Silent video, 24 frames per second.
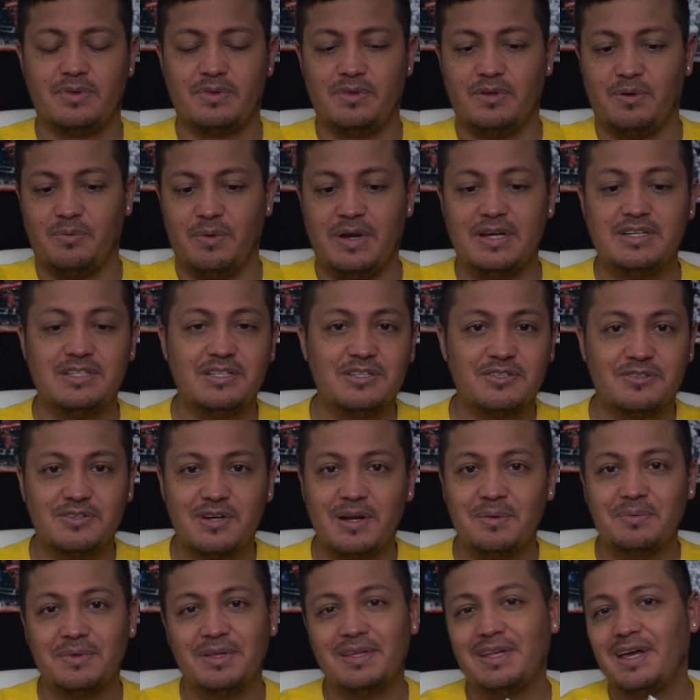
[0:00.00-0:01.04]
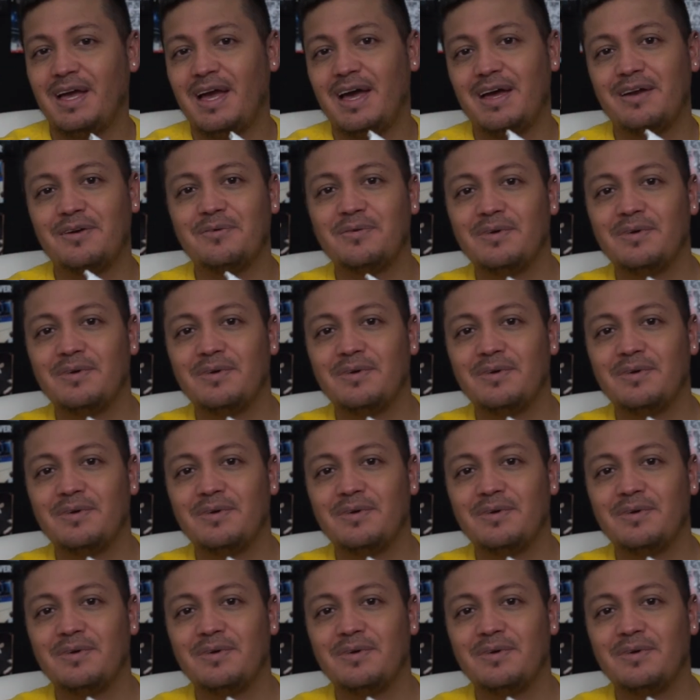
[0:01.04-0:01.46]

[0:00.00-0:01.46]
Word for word: the racing stripe that they had or